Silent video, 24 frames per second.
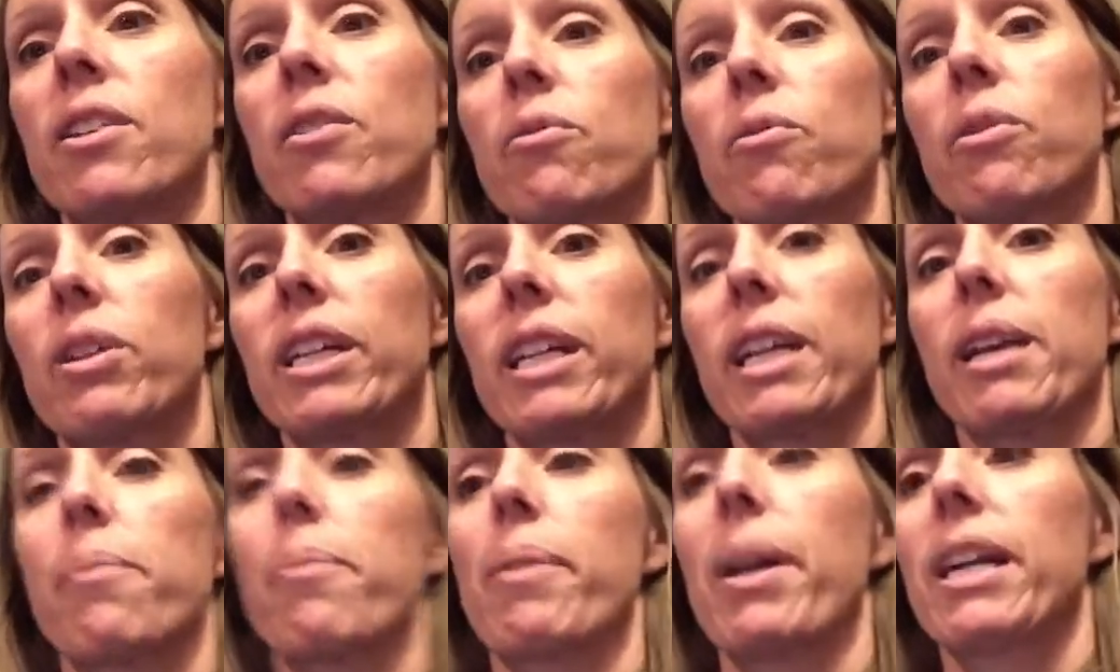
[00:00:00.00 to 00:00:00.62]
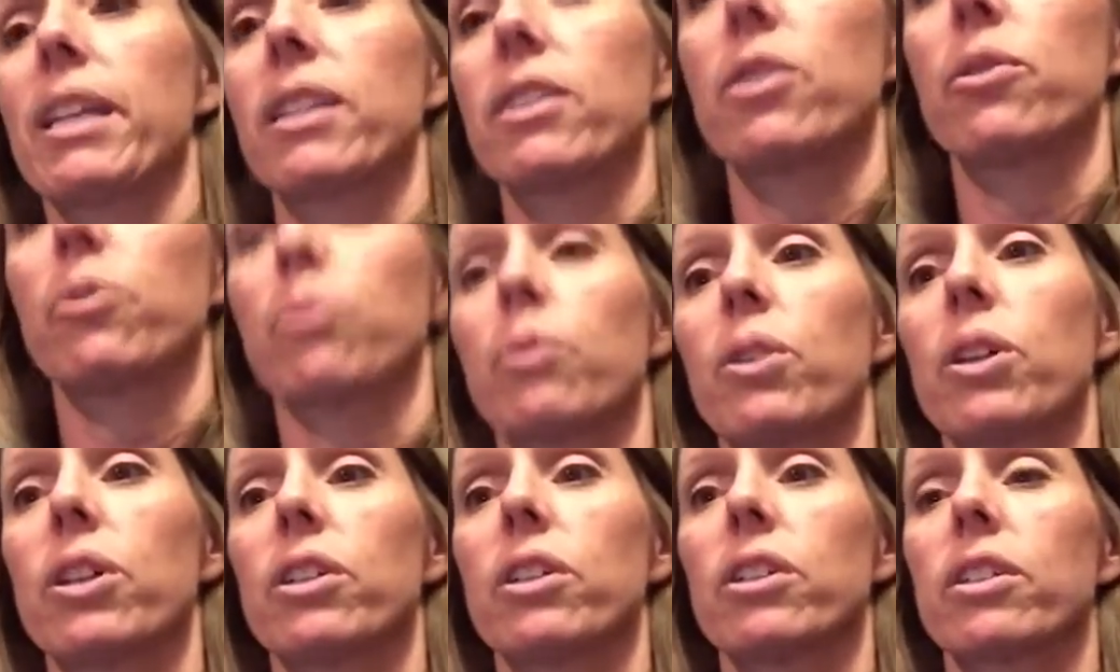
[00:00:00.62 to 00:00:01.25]
when I get back to
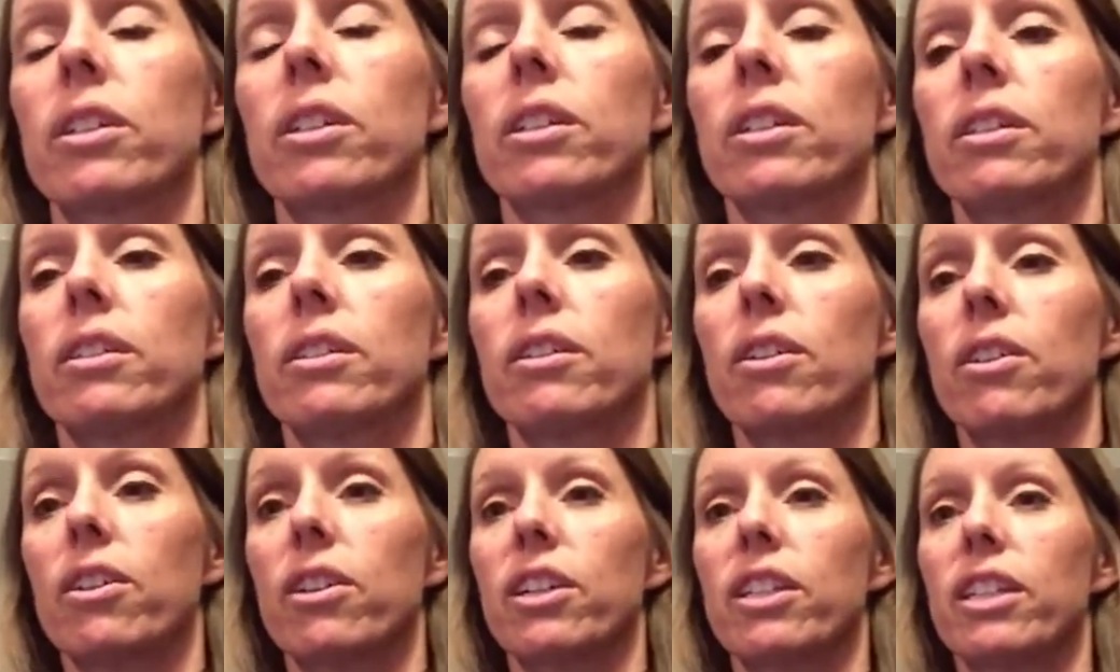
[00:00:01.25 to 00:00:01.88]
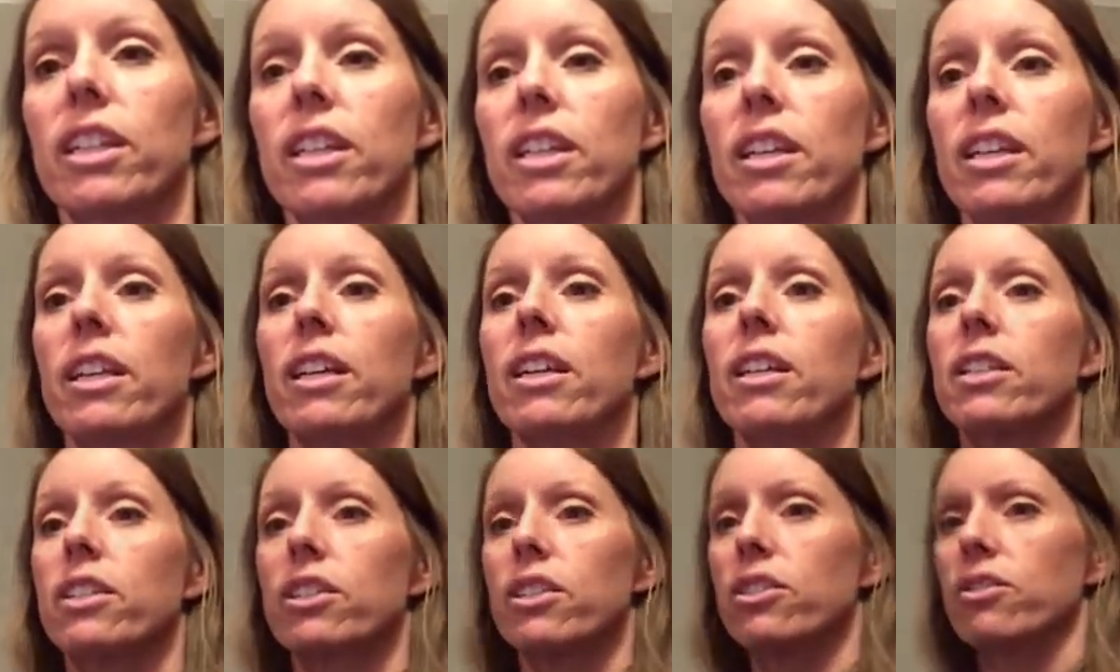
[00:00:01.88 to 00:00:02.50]
work on
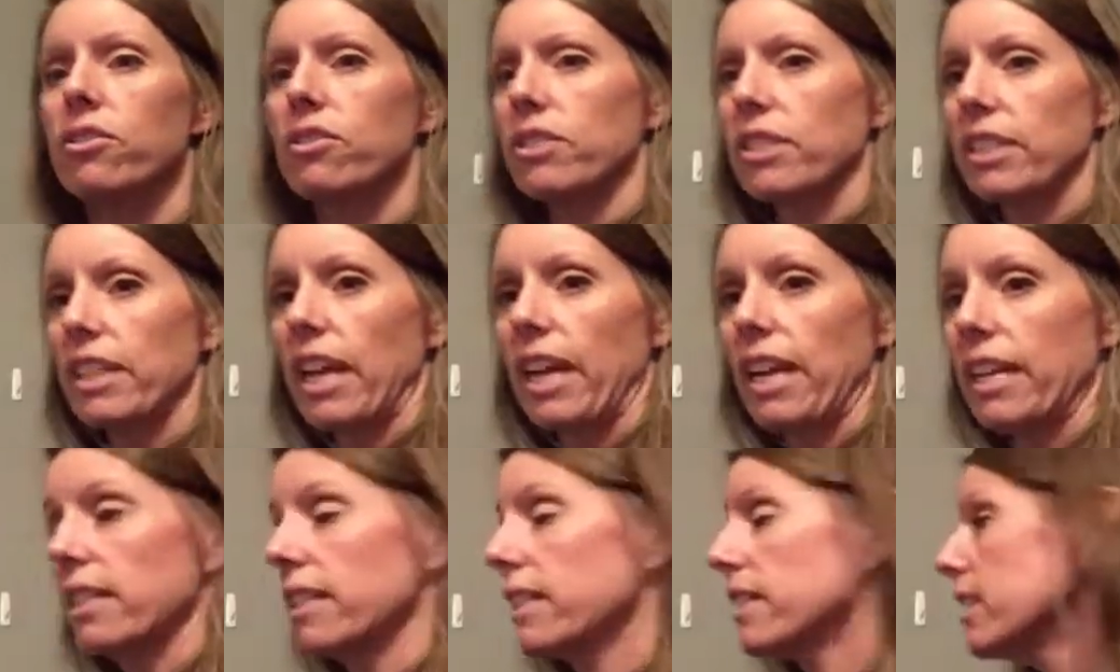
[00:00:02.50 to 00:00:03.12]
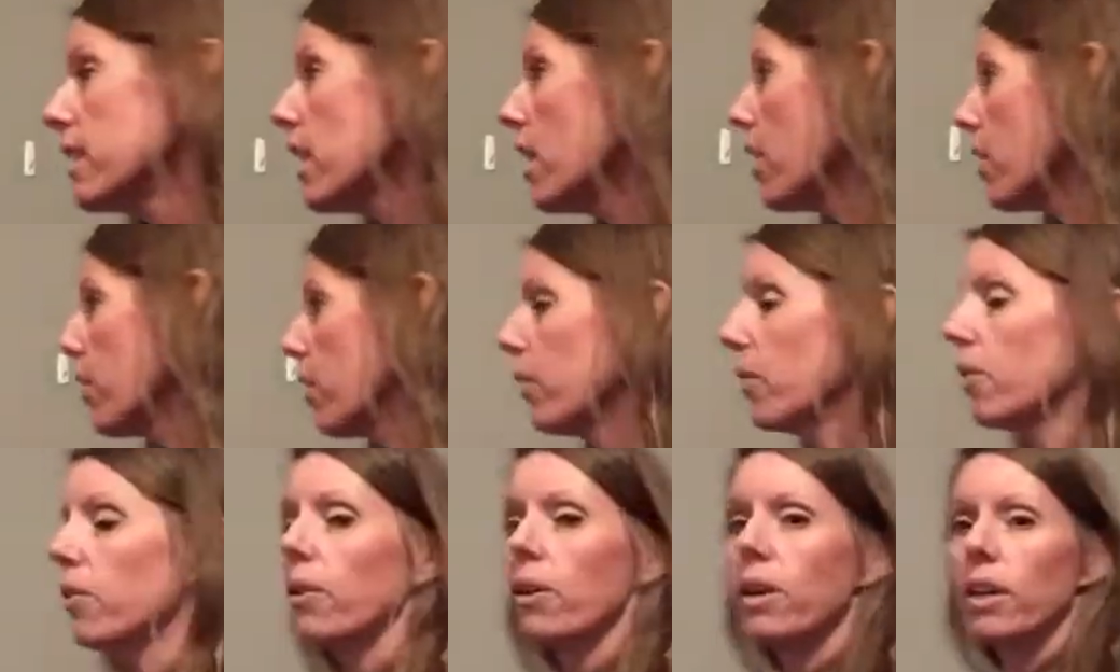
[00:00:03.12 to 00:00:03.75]
Tuesday.
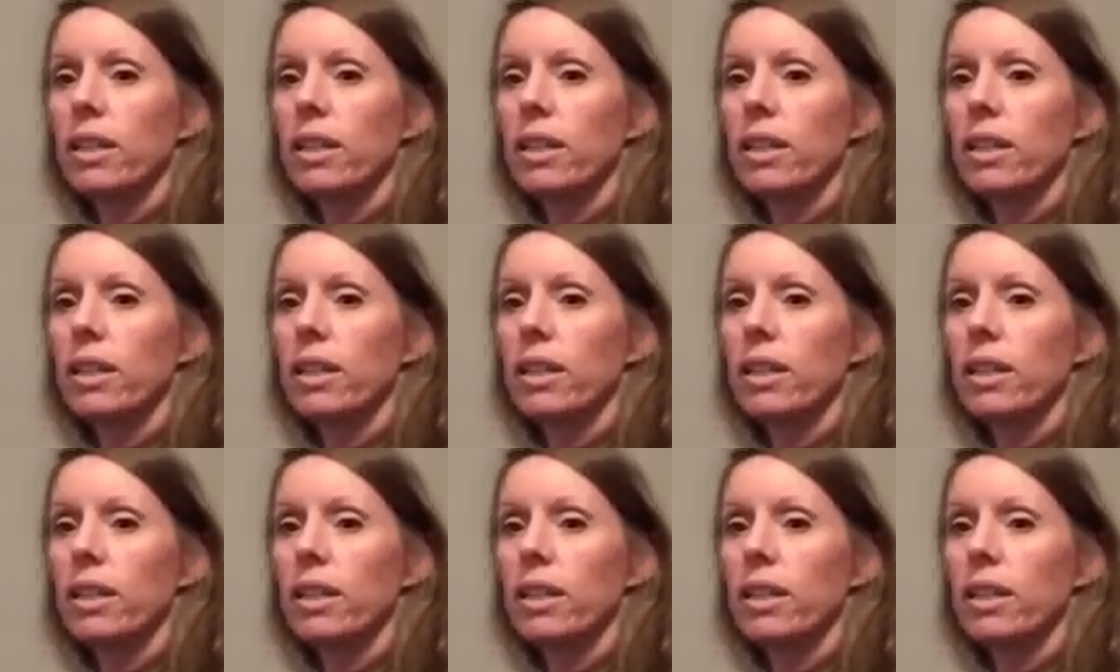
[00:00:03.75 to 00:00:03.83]
So